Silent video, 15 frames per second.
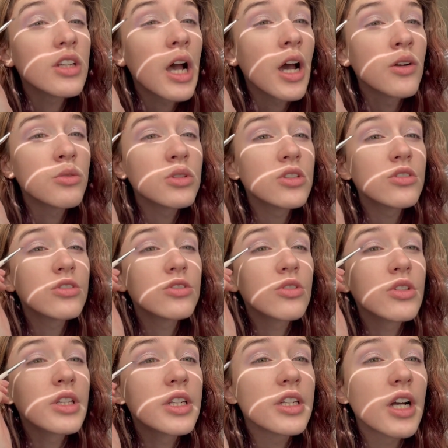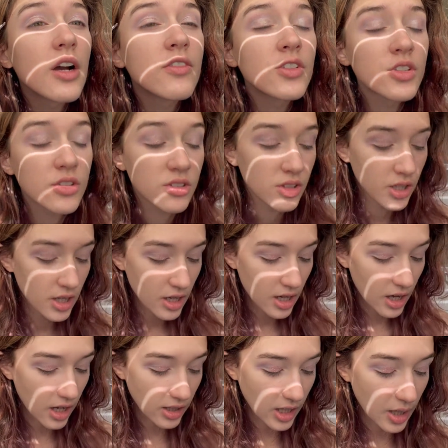onwards so then it covers
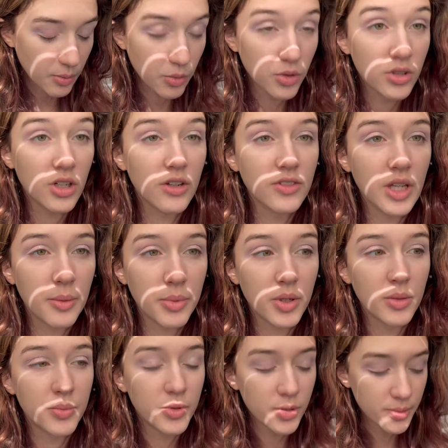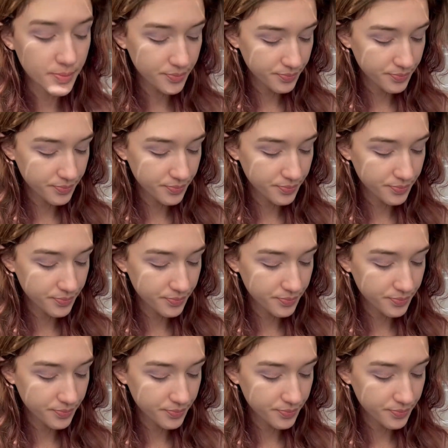a lot more of that purple.